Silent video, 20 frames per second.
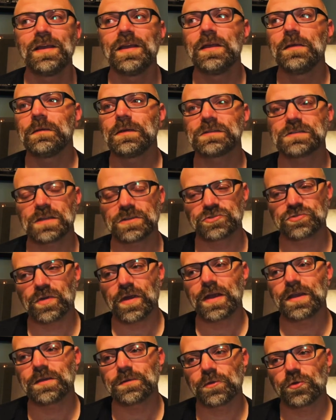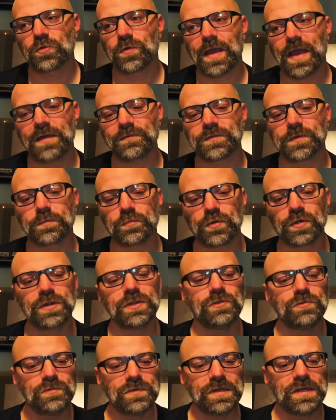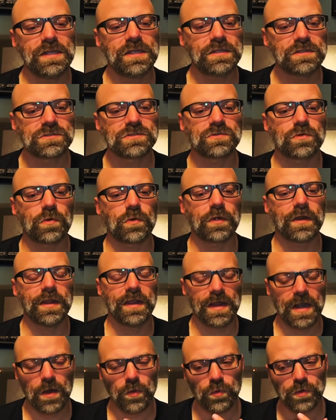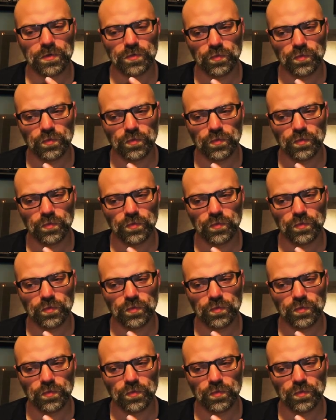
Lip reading: because I tried to craft a pretty unique story and I worked